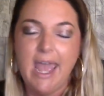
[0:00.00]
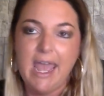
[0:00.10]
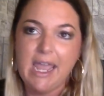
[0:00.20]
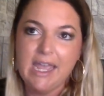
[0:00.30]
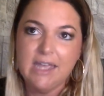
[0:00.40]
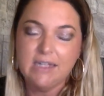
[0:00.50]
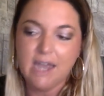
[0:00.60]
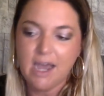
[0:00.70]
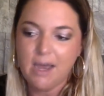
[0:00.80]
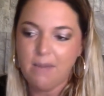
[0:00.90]
And
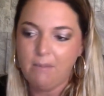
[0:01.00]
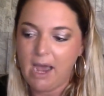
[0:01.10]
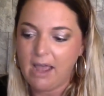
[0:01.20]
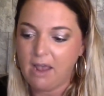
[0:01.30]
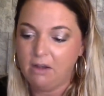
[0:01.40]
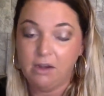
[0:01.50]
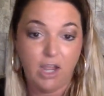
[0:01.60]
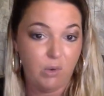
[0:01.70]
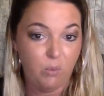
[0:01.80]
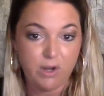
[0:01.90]
I
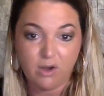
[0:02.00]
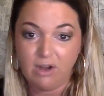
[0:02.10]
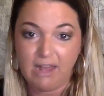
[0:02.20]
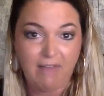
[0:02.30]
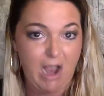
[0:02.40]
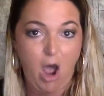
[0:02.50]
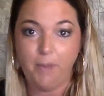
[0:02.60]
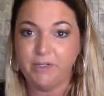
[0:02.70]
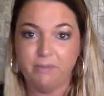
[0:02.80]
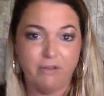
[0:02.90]
had I like
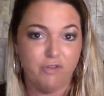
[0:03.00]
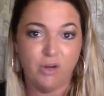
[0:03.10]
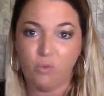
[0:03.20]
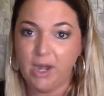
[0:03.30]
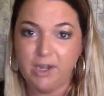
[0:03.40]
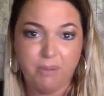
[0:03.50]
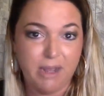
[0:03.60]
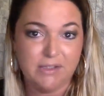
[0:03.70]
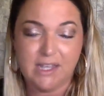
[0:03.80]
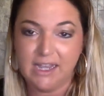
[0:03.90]
hopped on my friend ready to
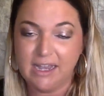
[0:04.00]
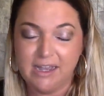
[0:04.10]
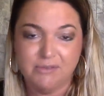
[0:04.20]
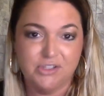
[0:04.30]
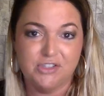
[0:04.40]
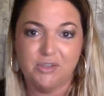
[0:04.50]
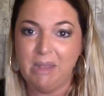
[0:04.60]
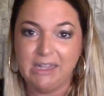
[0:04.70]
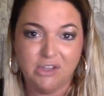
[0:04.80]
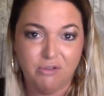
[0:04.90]
pounce, like
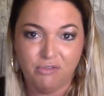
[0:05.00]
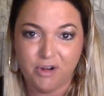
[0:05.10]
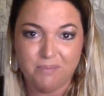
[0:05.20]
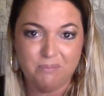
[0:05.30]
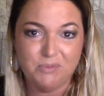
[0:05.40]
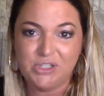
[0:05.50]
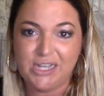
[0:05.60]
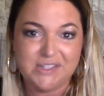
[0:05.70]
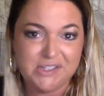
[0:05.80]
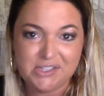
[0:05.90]
Samantha from
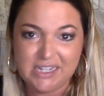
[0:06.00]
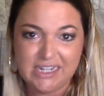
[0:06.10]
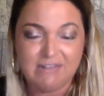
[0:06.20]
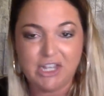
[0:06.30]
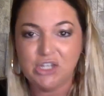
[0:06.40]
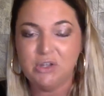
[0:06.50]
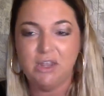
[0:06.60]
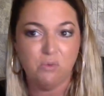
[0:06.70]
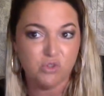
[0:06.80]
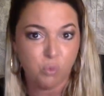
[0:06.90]
Sex and the City. Like,
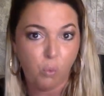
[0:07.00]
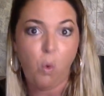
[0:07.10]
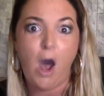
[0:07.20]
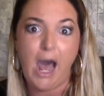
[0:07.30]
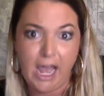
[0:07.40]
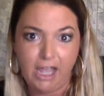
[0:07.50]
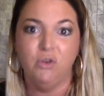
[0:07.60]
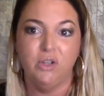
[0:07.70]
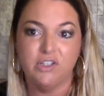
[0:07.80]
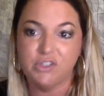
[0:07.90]
it was
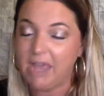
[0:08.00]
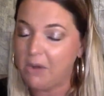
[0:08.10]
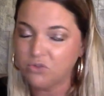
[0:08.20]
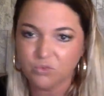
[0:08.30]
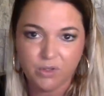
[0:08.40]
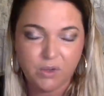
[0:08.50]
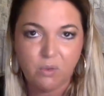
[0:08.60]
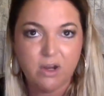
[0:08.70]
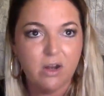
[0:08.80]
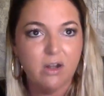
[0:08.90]
wild. So that was really
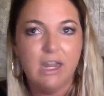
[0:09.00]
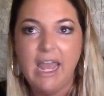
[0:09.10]
weird,